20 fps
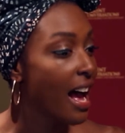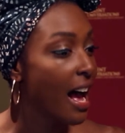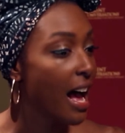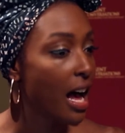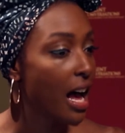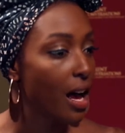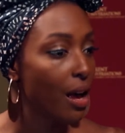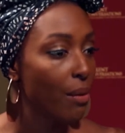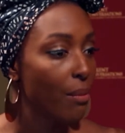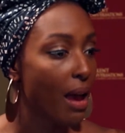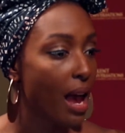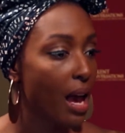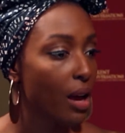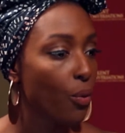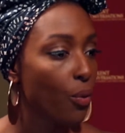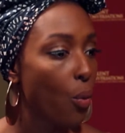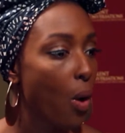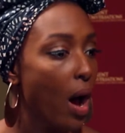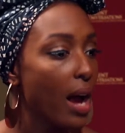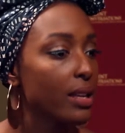
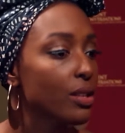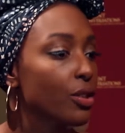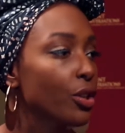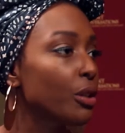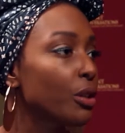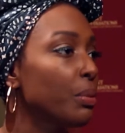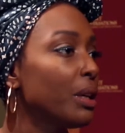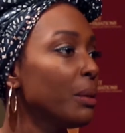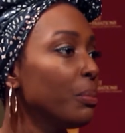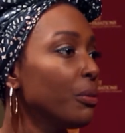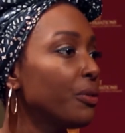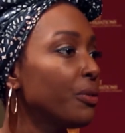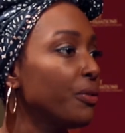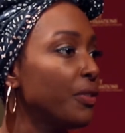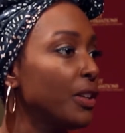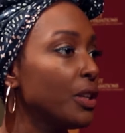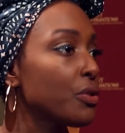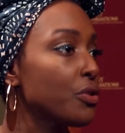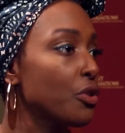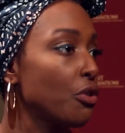and why certain people
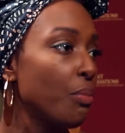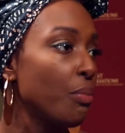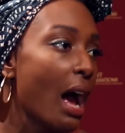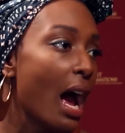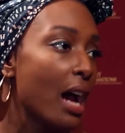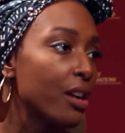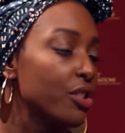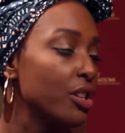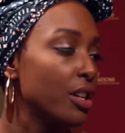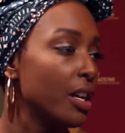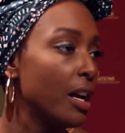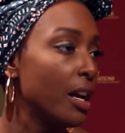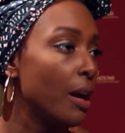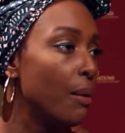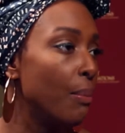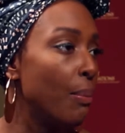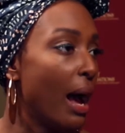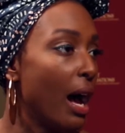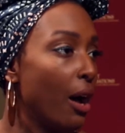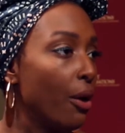feel so passionate
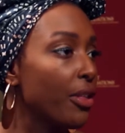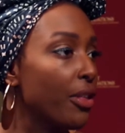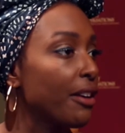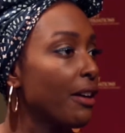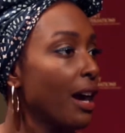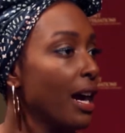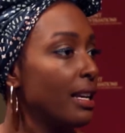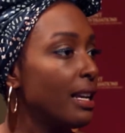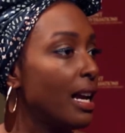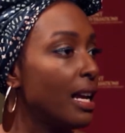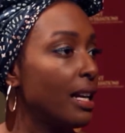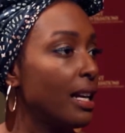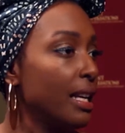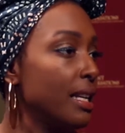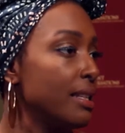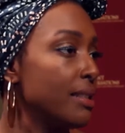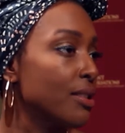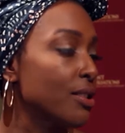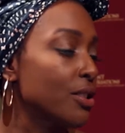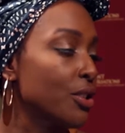about their
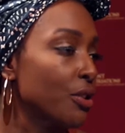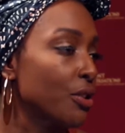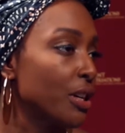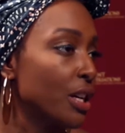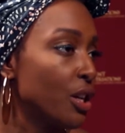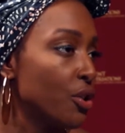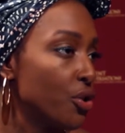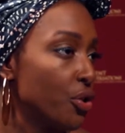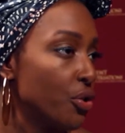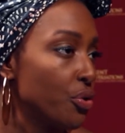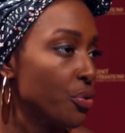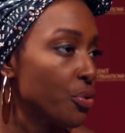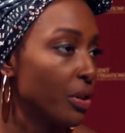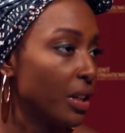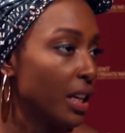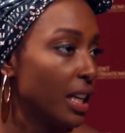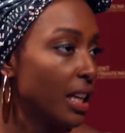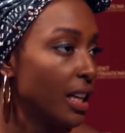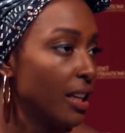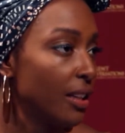identities and certain issues
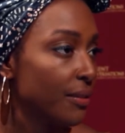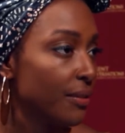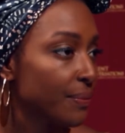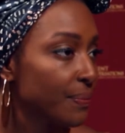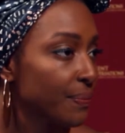related.